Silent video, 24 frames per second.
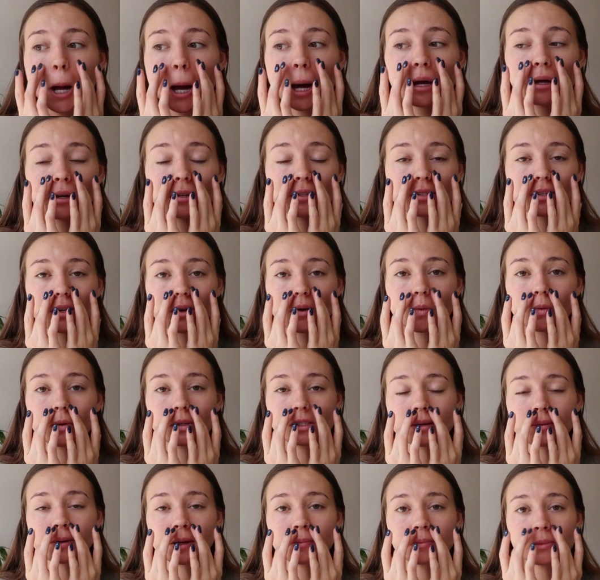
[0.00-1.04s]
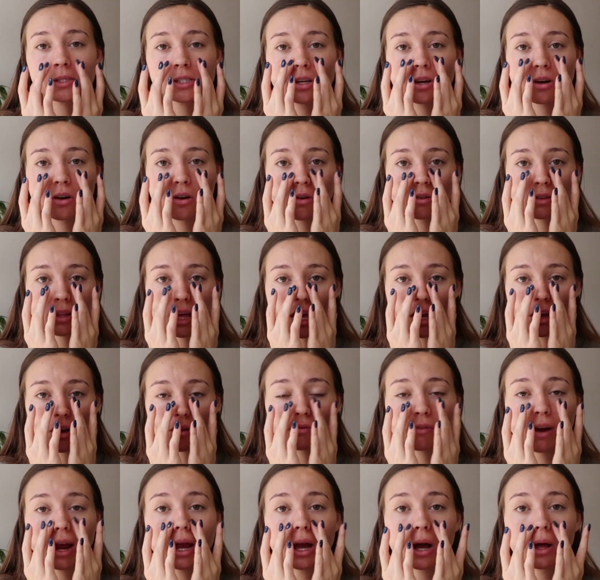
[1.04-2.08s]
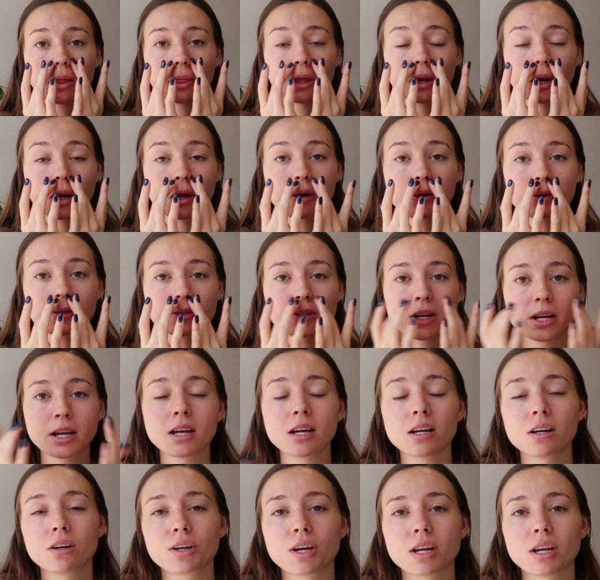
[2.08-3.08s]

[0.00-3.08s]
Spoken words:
I also will sometimes go like right on the nose right here.